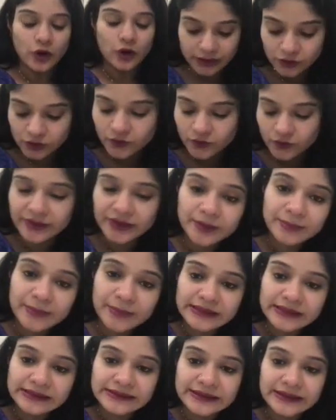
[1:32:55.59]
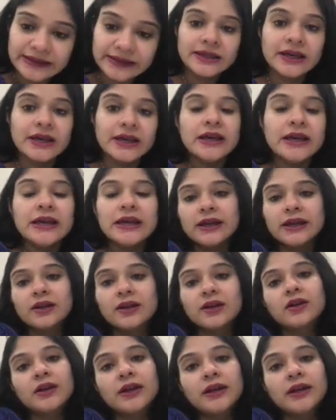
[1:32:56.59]
So when the bee stings,
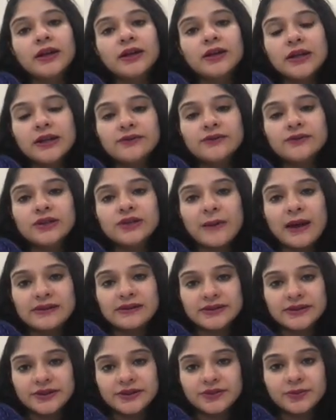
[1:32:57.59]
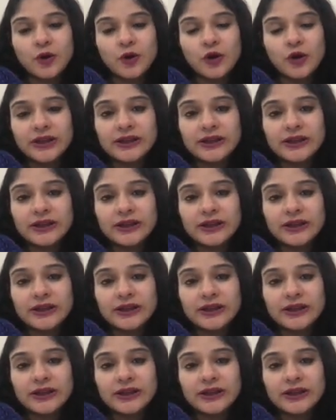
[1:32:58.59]
uh, it leaves some acid in the body.